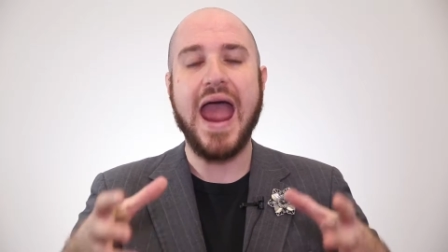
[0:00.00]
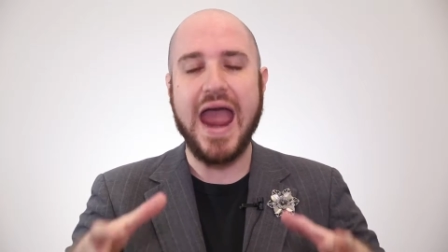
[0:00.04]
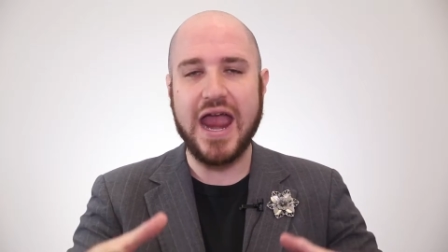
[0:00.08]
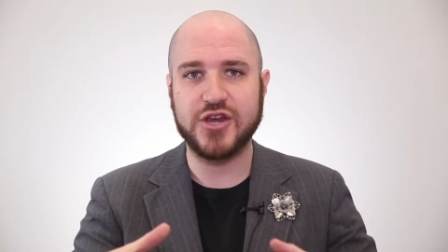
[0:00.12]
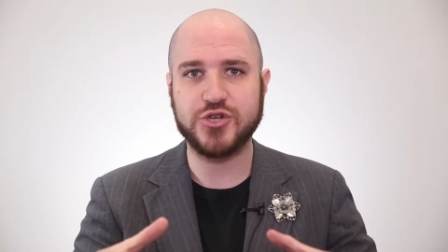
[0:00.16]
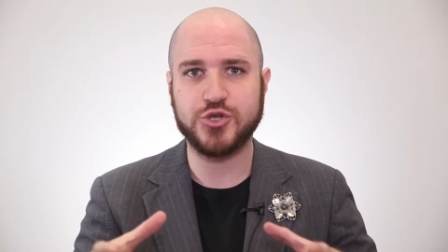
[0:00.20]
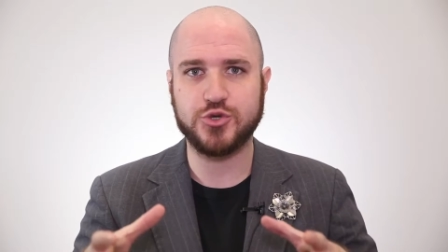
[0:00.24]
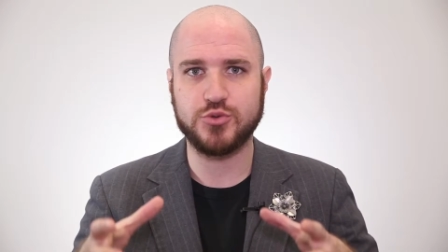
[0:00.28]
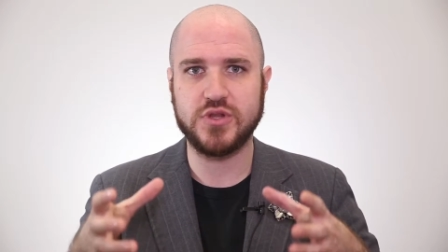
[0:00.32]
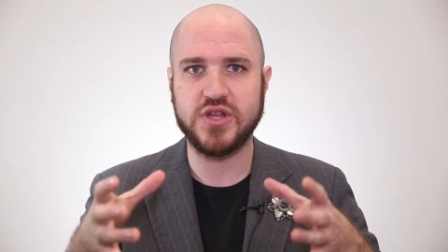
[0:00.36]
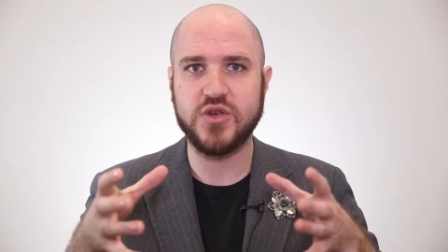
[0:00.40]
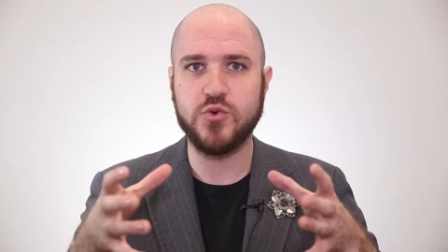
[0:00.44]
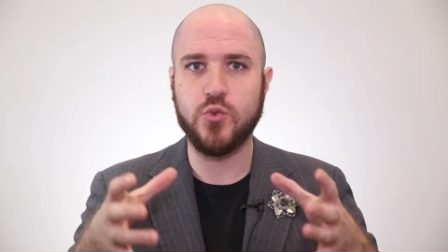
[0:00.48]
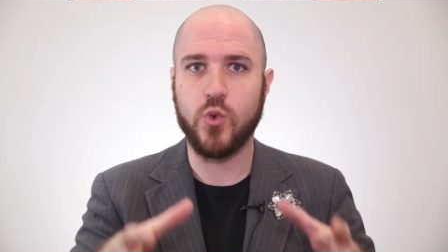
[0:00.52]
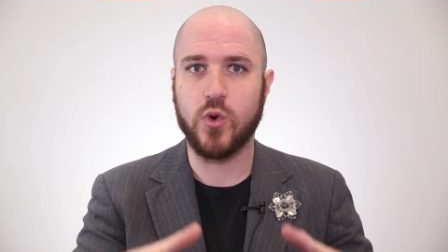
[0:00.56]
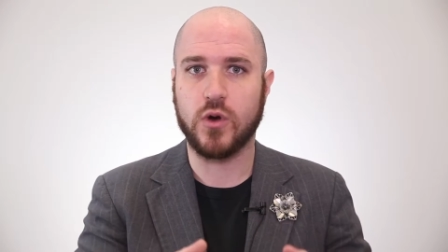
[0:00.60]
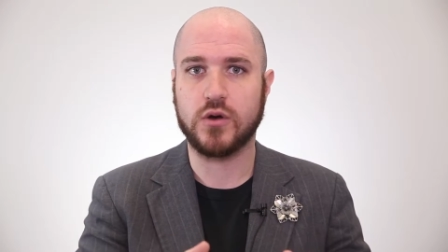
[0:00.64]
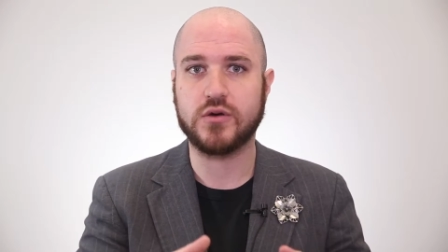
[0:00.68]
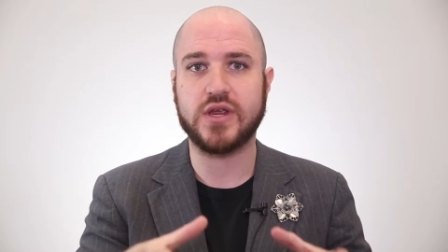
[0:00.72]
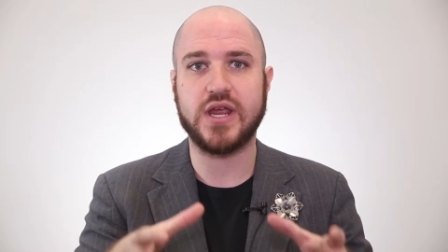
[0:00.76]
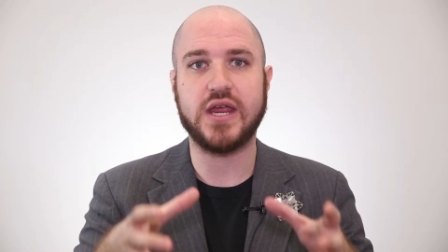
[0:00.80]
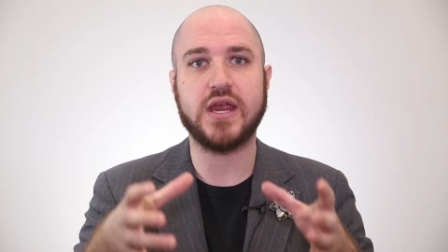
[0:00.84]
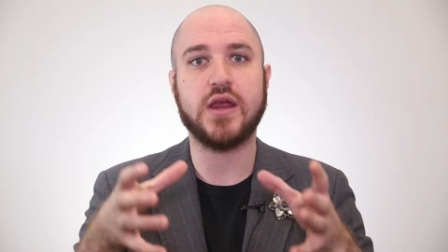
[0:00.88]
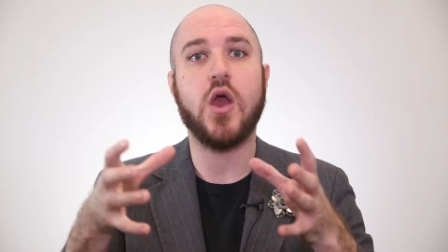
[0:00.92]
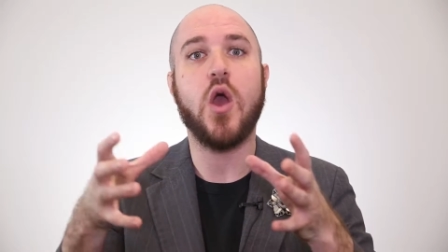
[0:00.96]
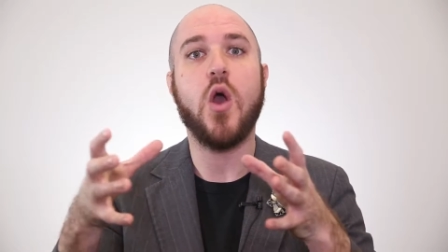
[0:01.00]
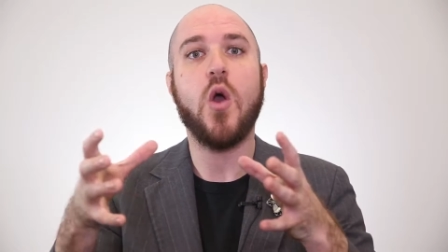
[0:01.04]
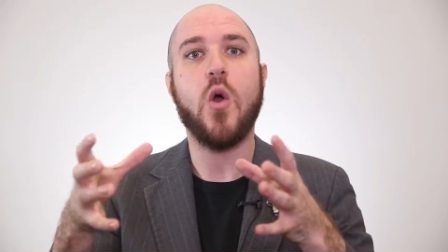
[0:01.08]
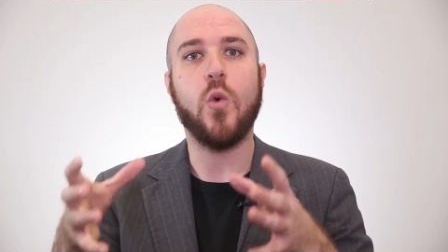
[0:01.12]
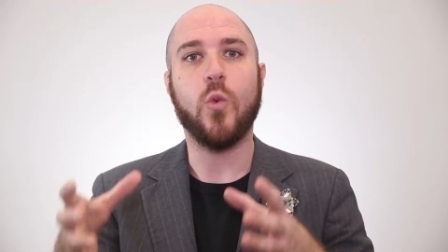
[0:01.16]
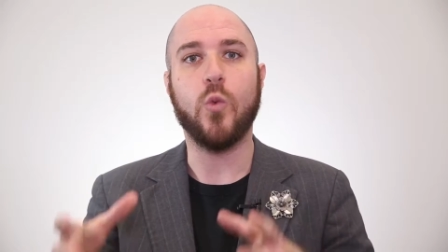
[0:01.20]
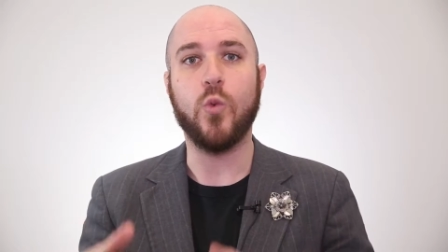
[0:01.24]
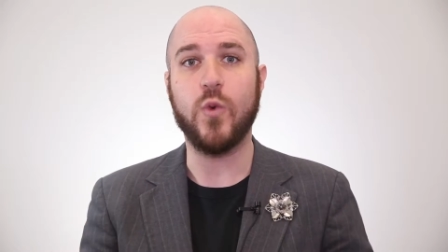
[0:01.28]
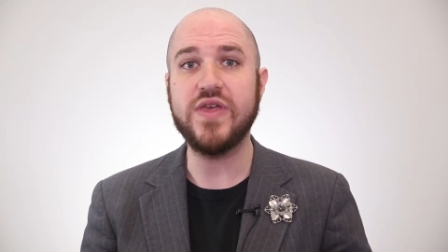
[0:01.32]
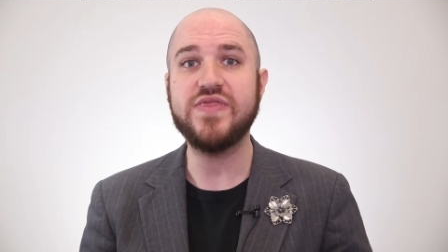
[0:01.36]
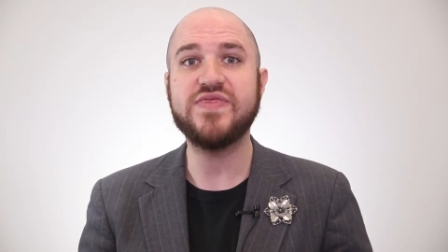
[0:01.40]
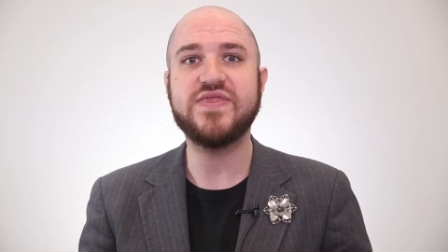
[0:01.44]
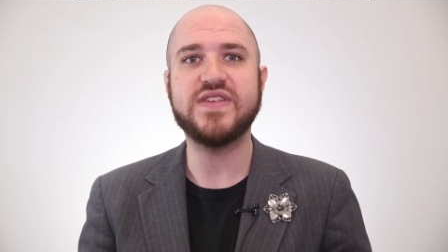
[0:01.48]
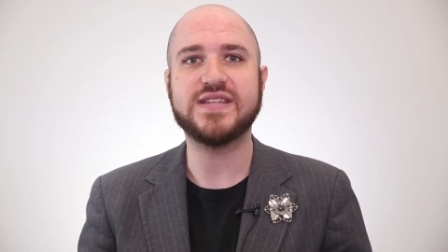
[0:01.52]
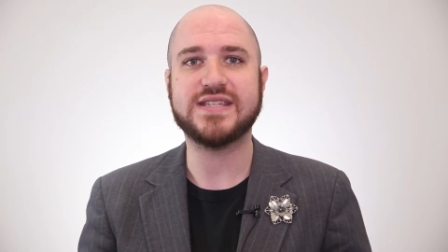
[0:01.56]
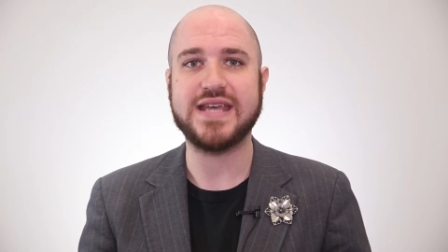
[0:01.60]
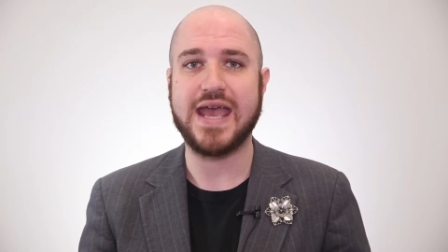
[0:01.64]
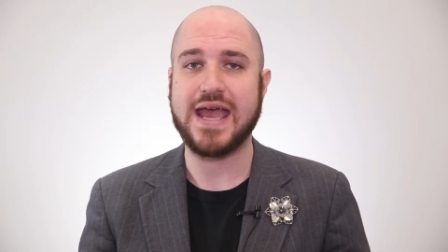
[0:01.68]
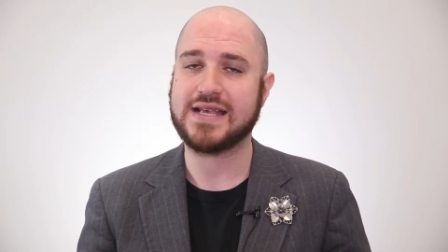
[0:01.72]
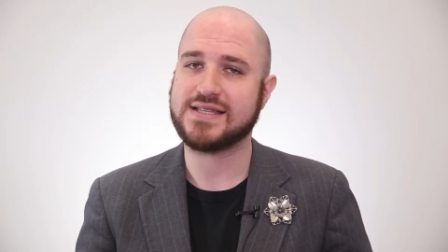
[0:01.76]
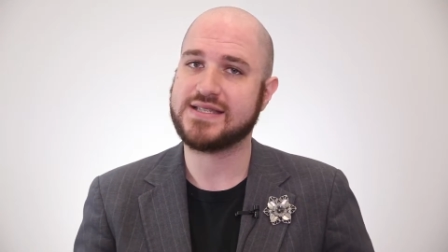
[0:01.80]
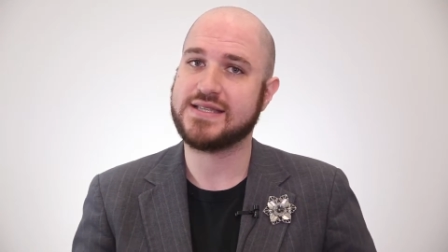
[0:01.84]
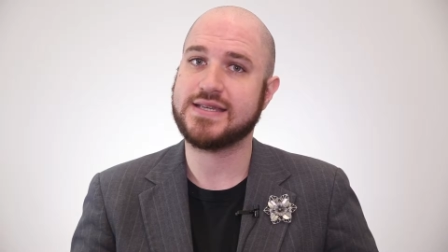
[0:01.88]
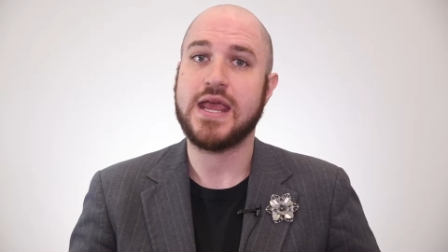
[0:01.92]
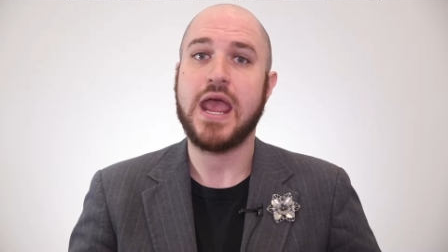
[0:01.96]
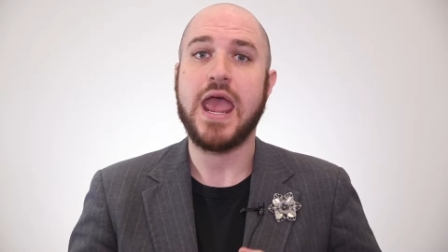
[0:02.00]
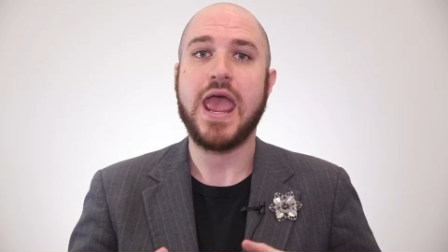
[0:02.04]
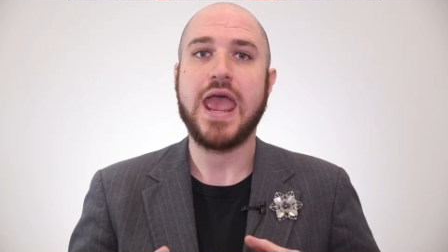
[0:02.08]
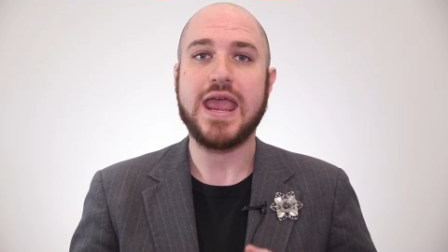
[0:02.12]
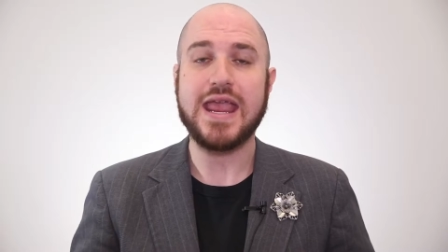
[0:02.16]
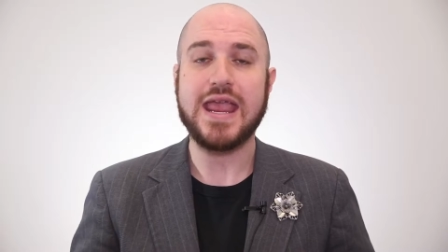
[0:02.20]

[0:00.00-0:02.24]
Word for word: actually working with the test